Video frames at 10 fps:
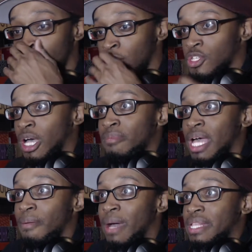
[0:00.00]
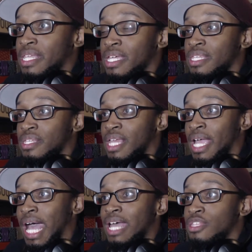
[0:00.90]
So I'm like, my thing is
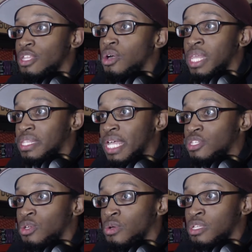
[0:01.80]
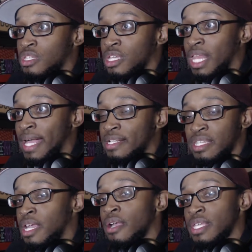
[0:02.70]
like, I know that that's going to like
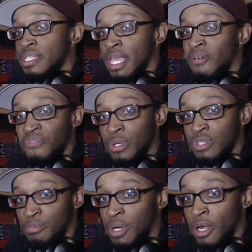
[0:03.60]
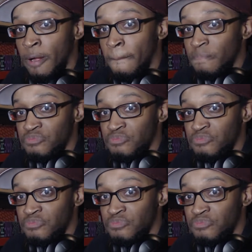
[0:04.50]
tear these headphones apart,